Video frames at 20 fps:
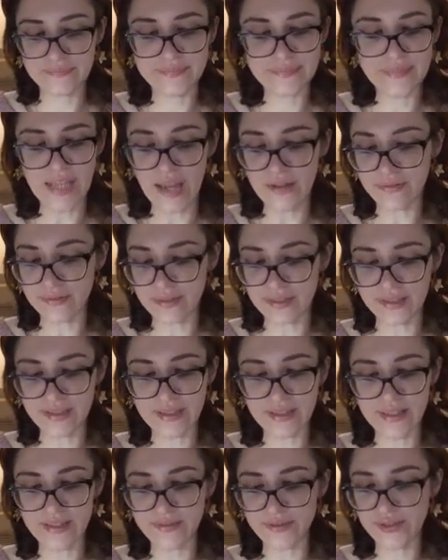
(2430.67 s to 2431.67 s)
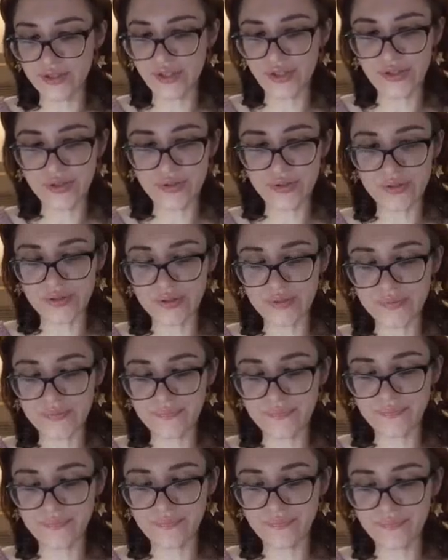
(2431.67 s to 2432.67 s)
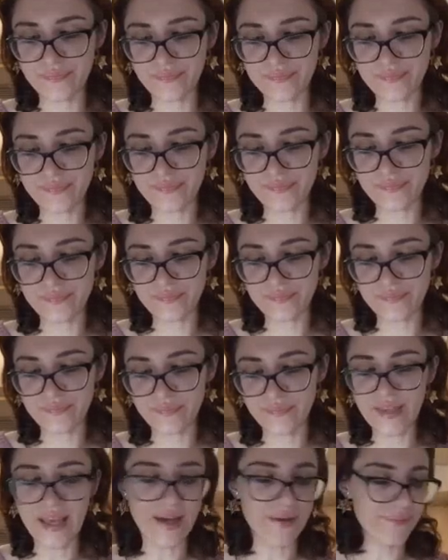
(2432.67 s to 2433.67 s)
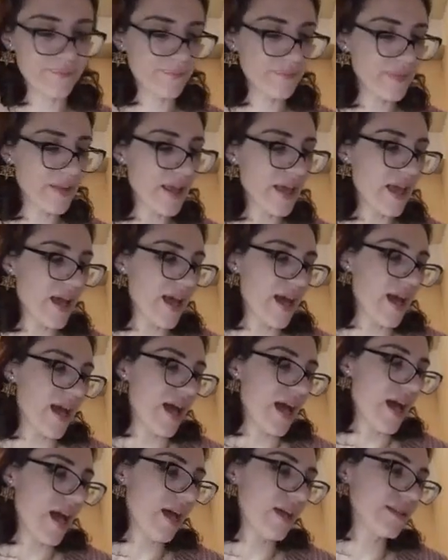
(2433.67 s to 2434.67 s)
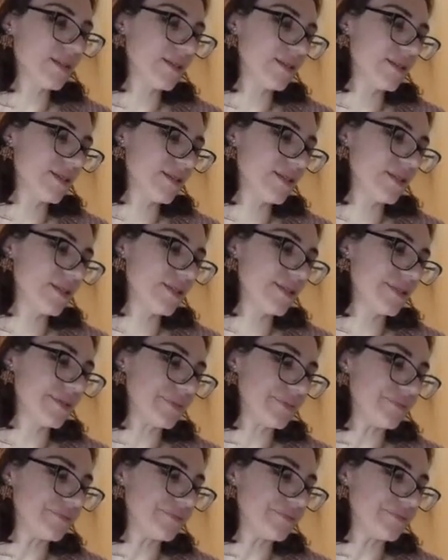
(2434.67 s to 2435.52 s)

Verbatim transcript: Definitely and for sure, yeah. And this